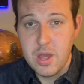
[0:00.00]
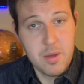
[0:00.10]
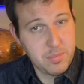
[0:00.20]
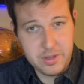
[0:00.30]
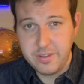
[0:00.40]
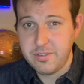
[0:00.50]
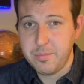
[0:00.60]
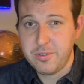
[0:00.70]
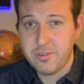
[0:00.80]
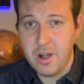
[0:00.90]
please
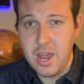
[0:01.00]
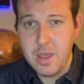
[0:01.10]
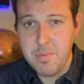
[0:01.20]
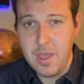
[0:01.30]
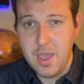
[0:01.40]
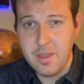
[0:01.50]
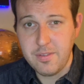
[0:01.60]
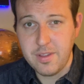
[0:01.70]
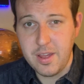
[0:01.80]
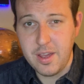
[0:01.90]
subscribe, and
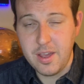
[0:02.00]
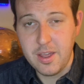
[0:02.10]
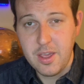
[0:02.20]
uh,